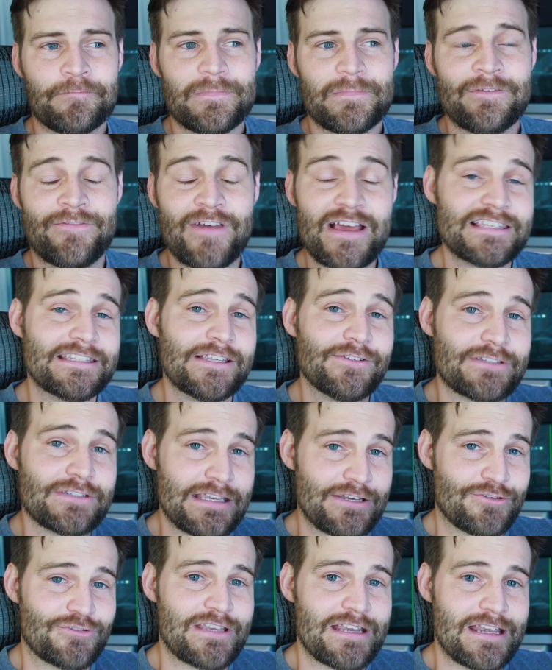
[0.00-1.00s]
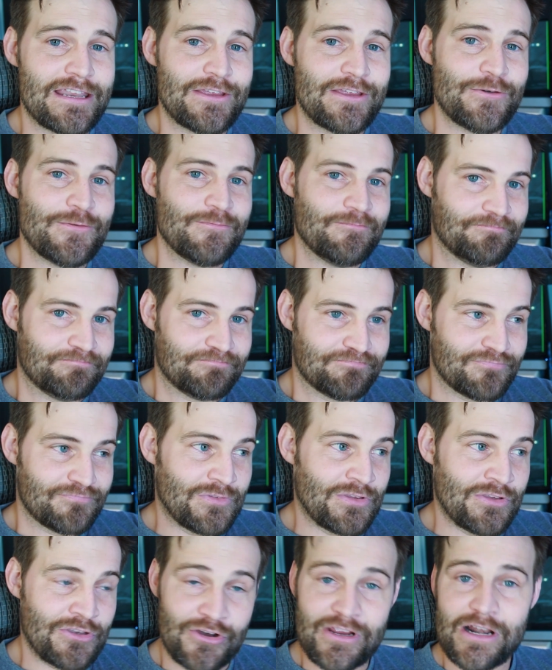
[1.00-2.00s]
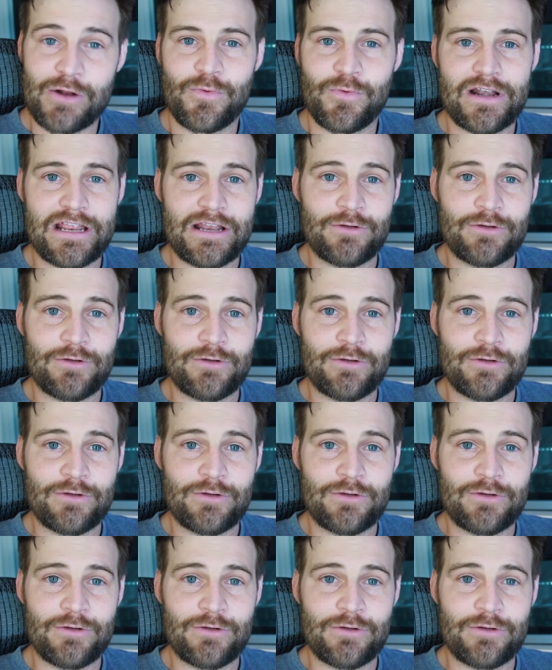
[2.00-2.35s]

if that sounds interesting to you, you're gonna wanna